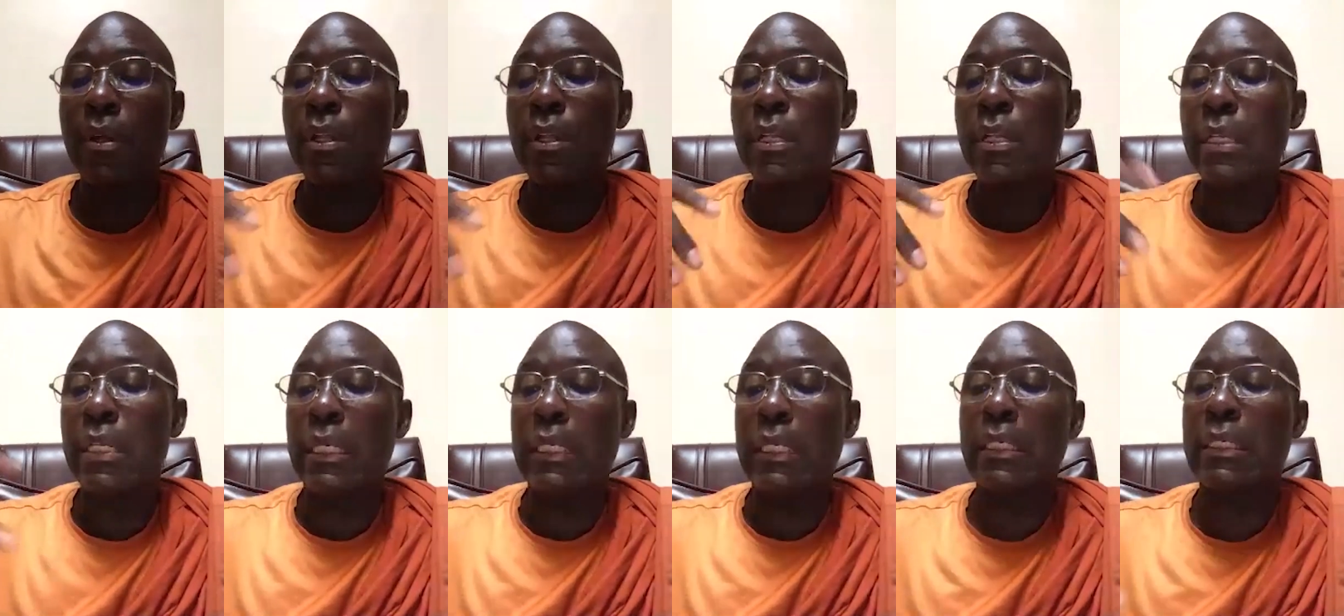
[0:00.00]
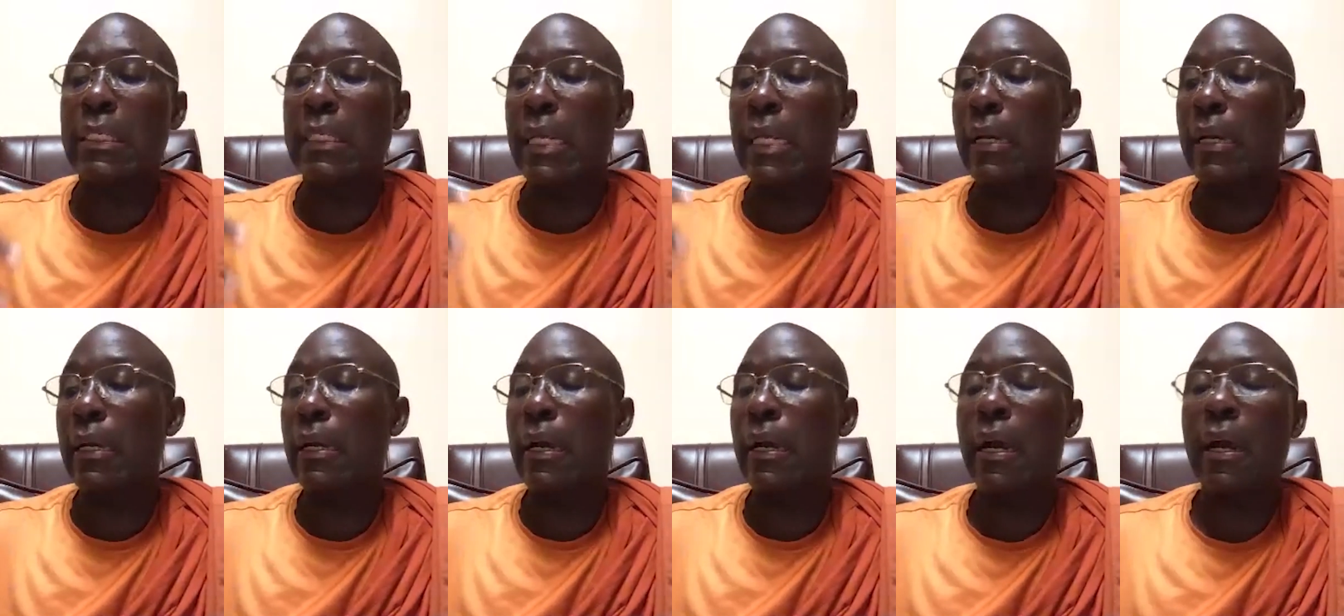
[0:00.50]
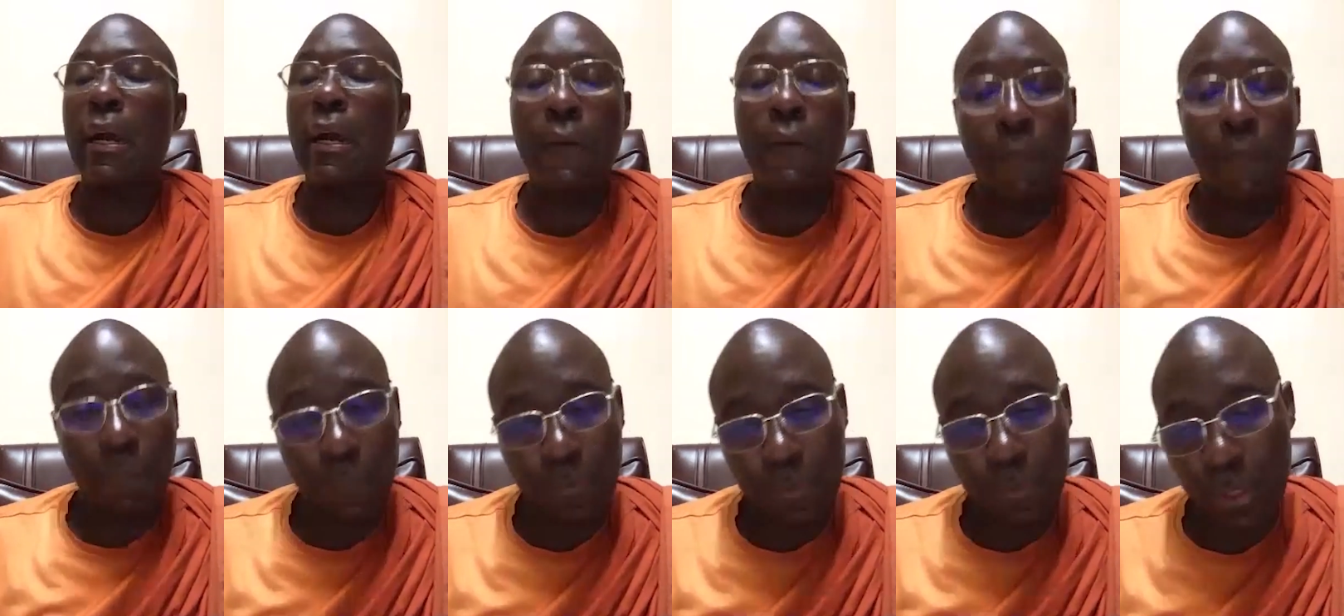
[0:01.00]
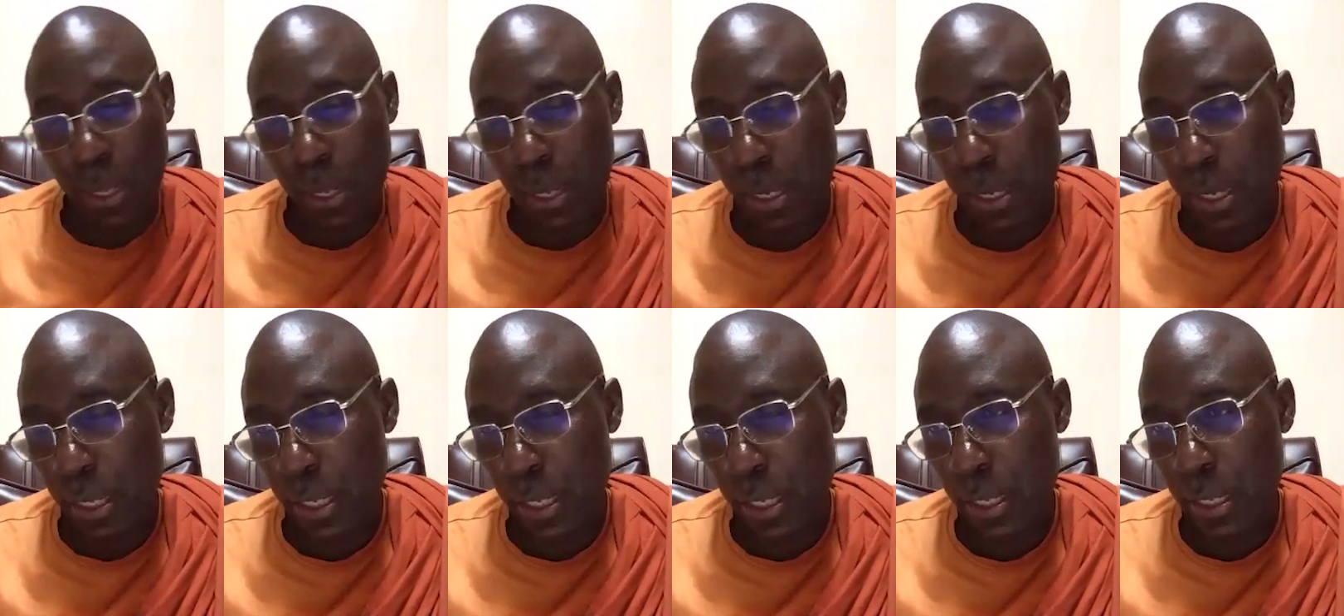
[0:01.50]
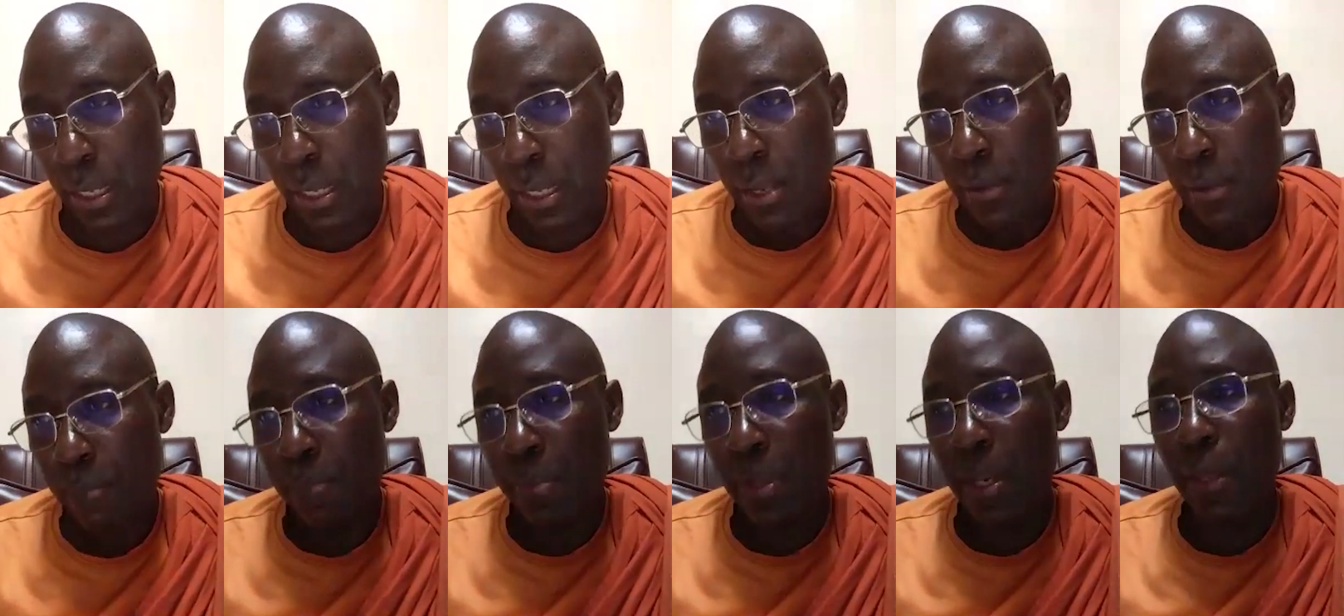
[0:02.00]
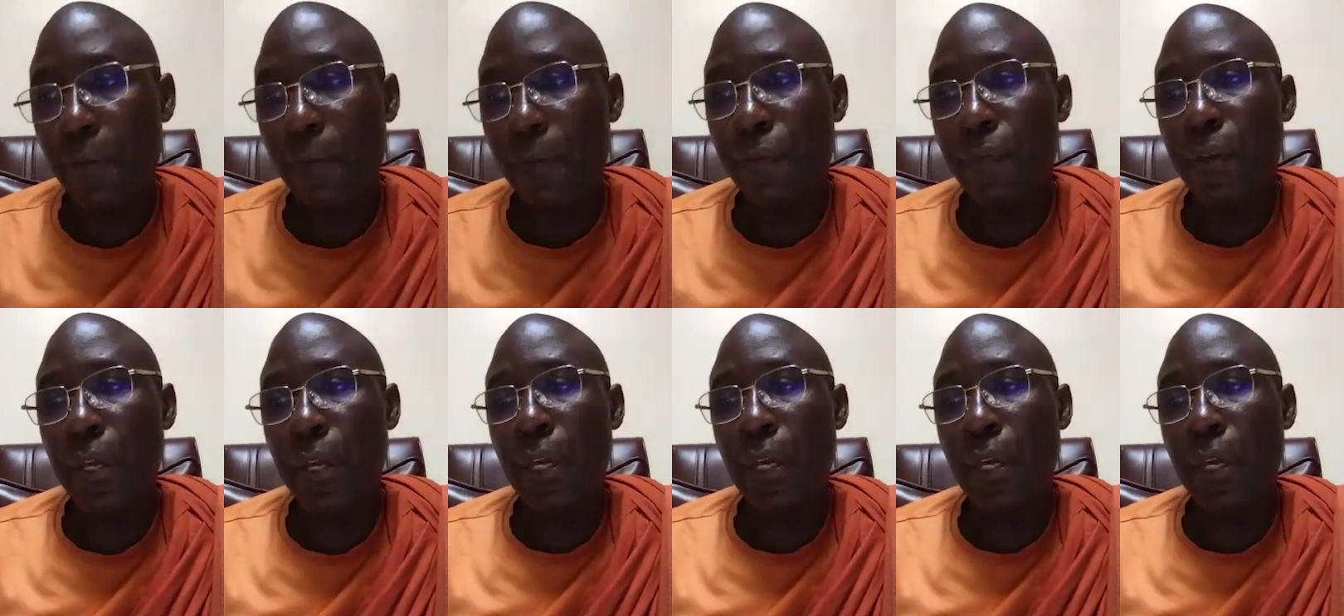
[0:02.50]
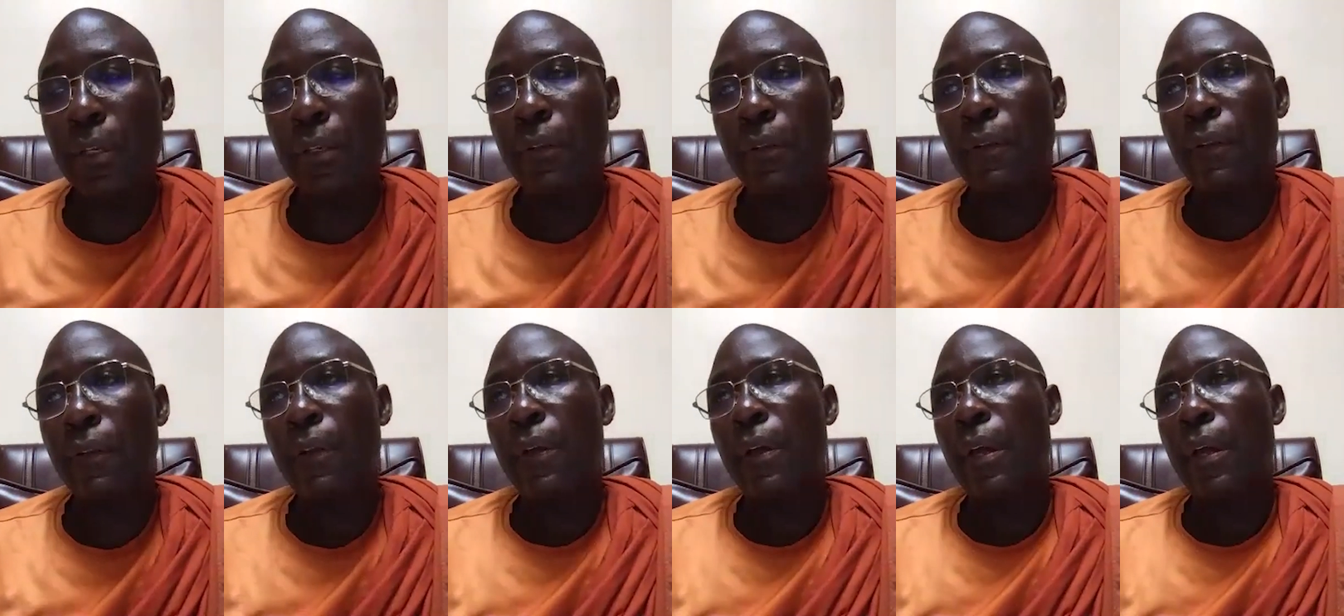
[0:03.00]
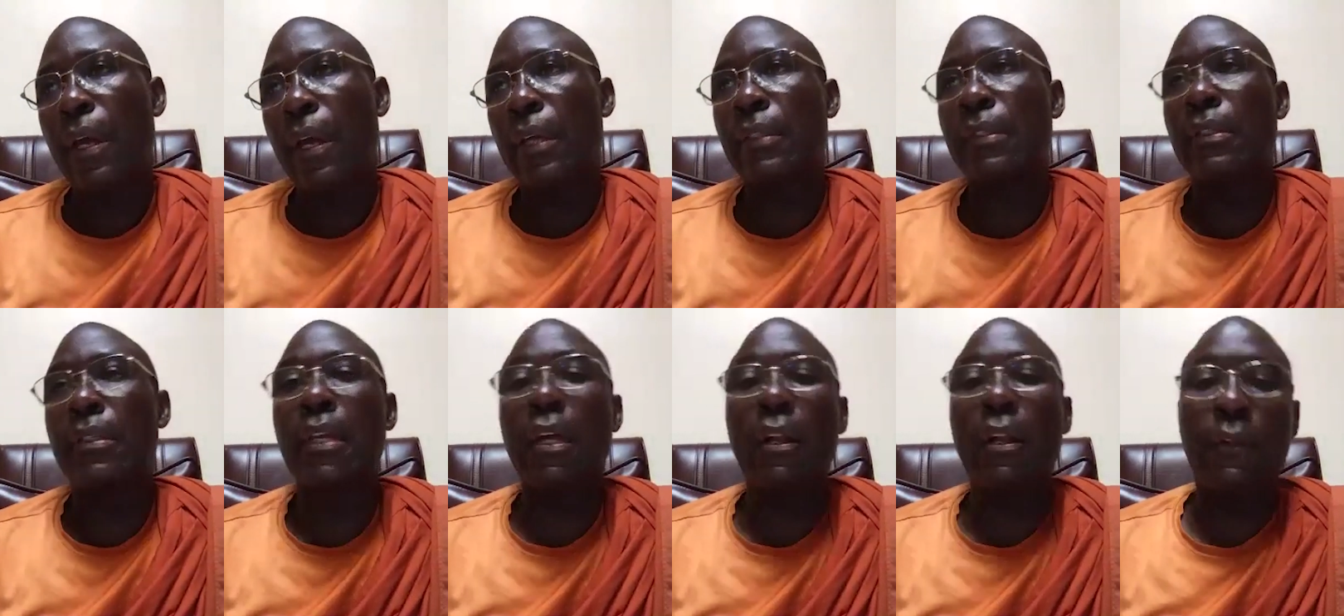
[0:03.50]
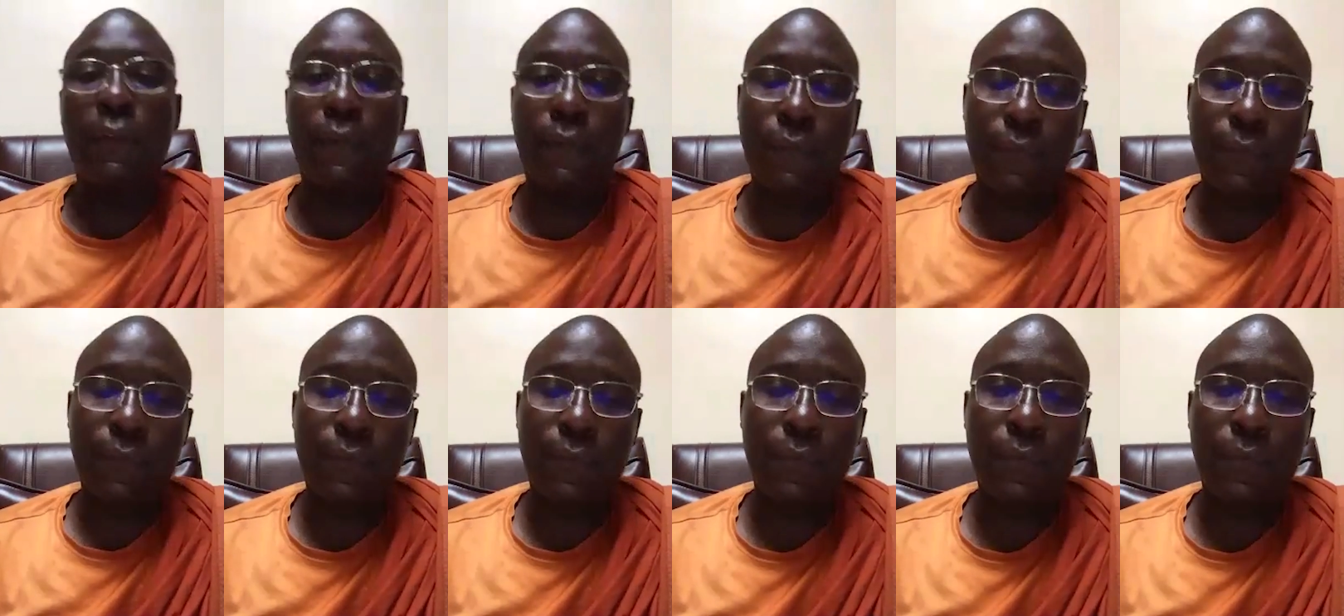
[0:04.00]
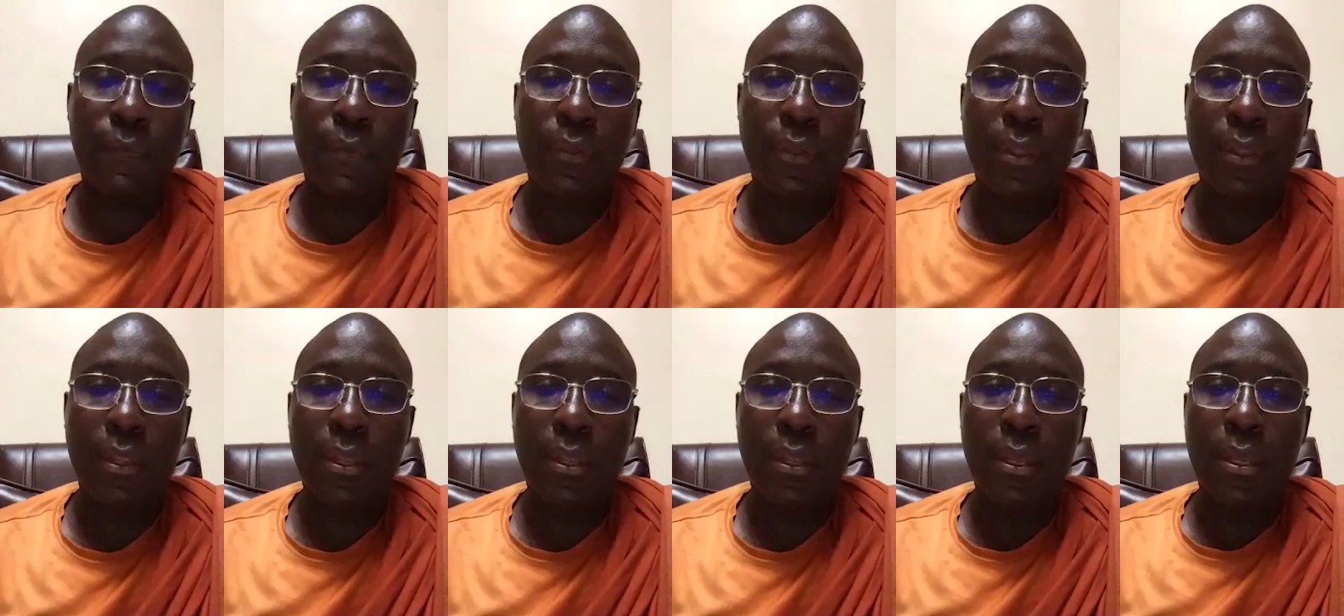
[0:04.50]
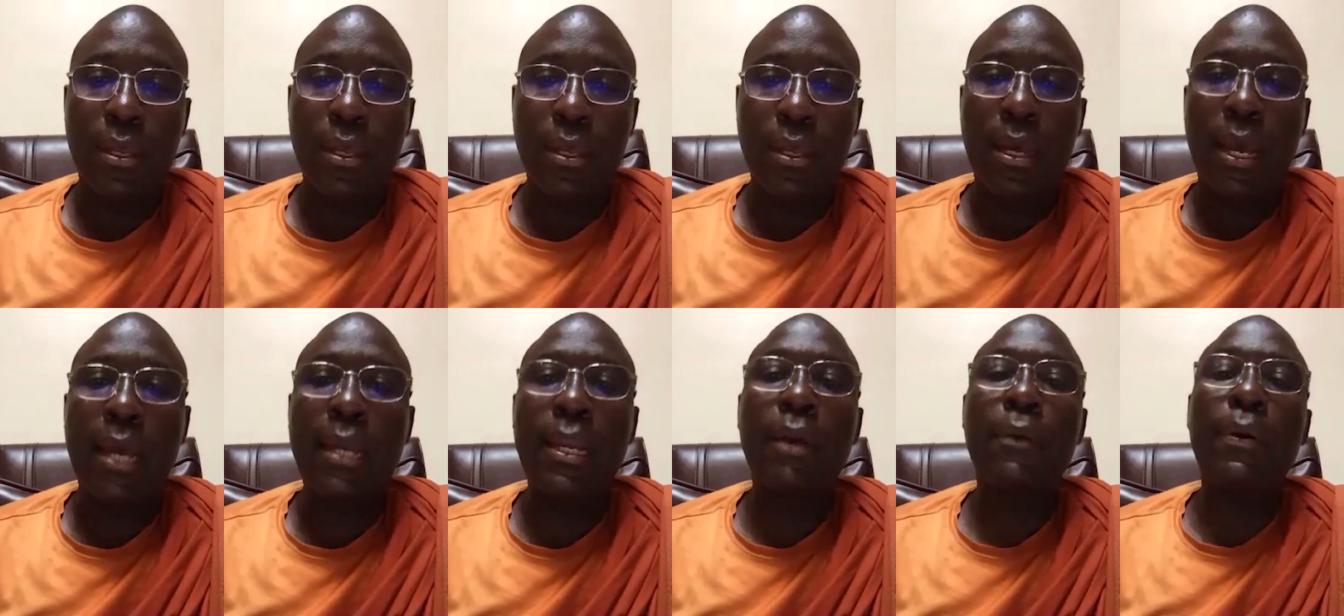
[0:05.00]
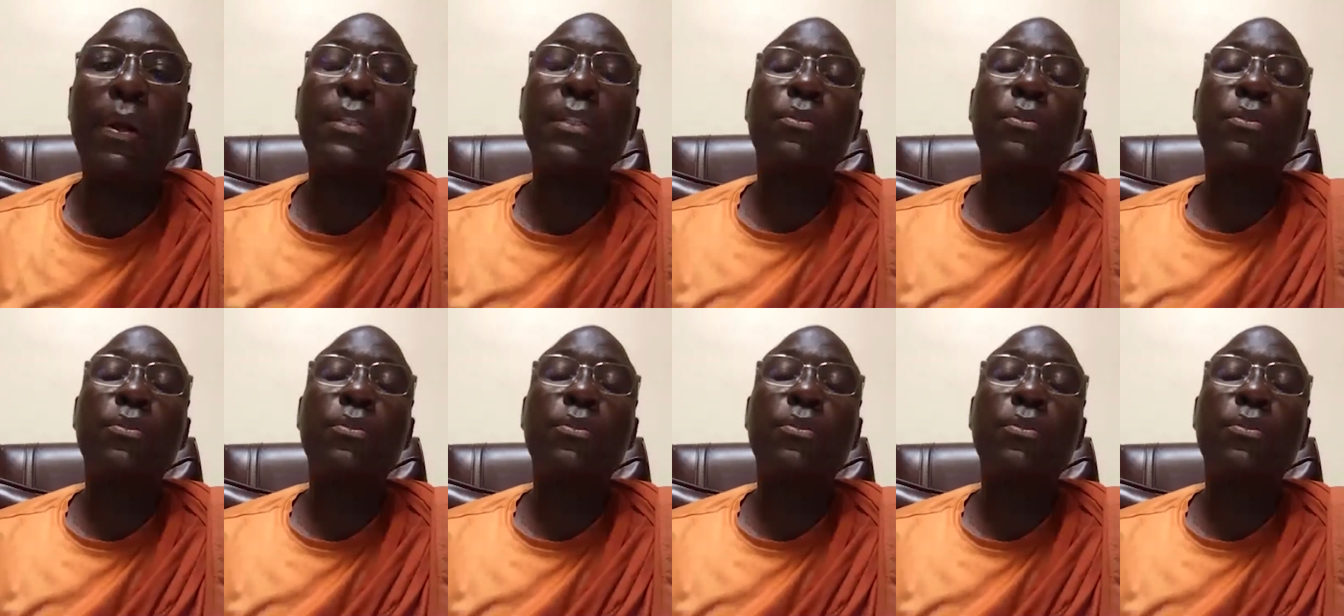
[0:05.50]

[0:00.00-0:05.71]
this belief in a self. And I want